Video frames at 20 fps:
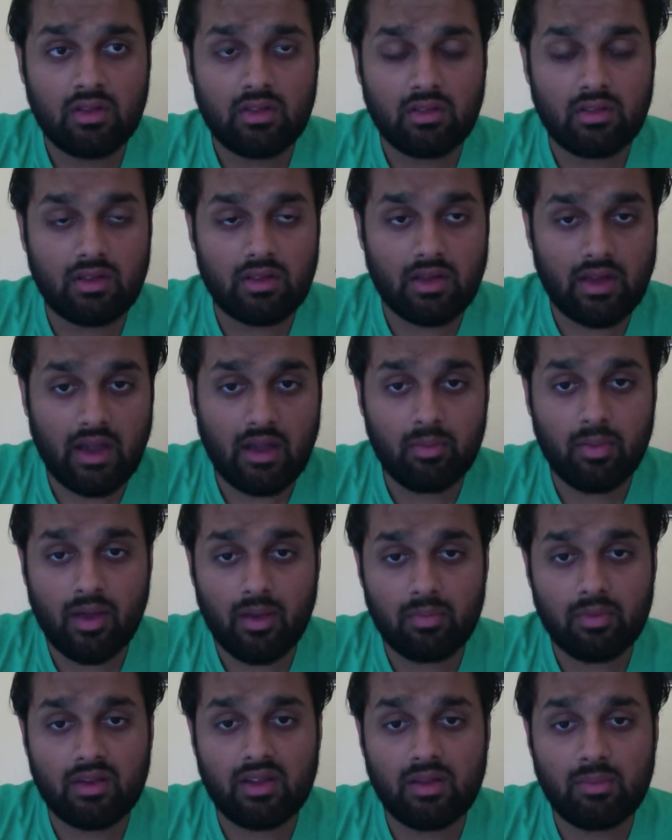The
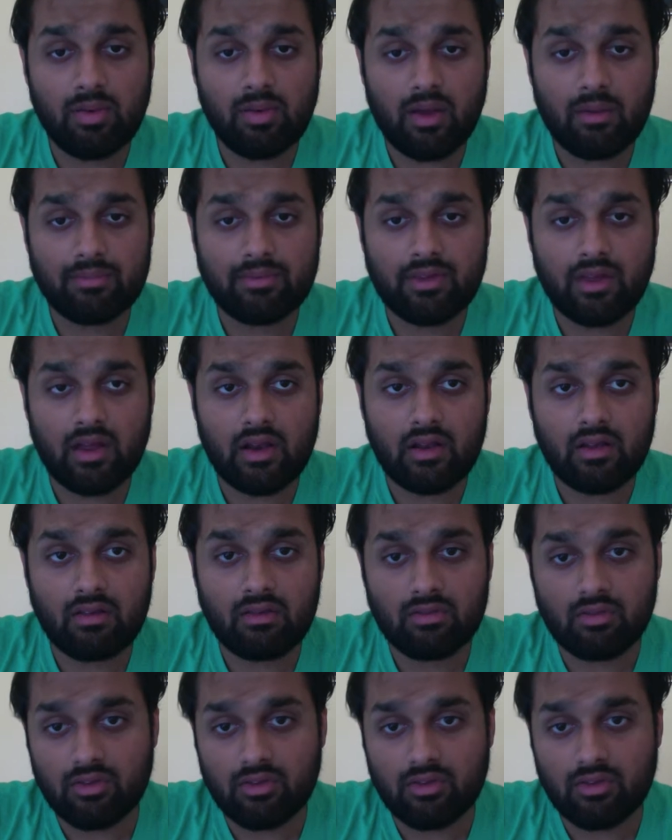IPAP and EPAP settings,